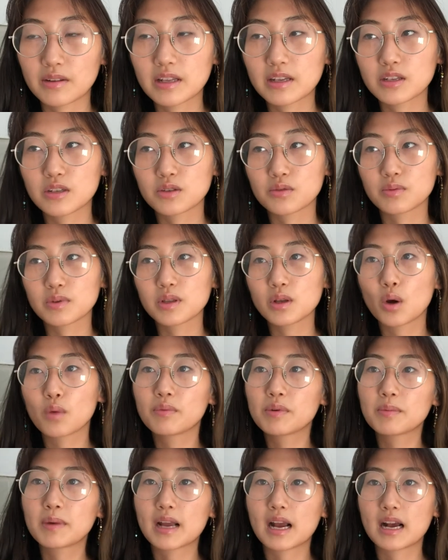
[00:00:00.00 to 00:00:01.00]
like just really
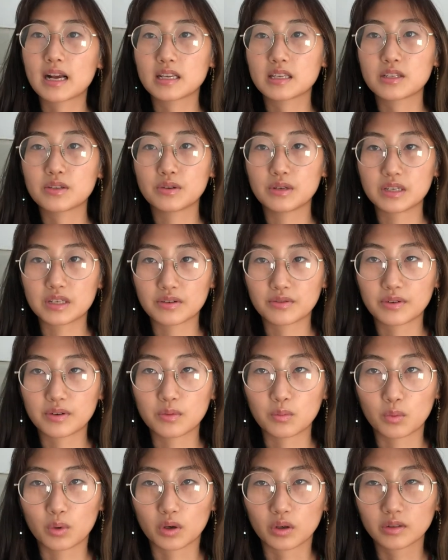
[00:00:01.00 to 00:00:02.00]
opened my eyes to a
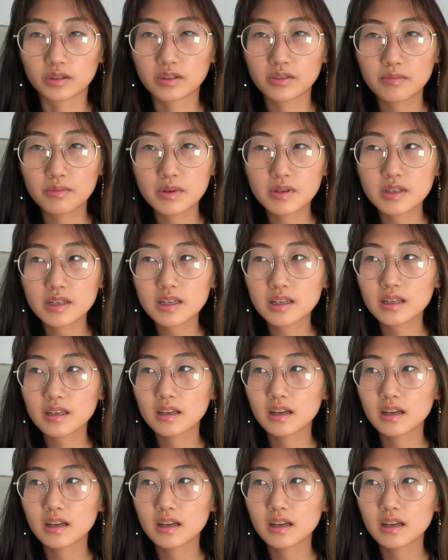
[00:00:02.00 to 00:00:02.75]
different world of music.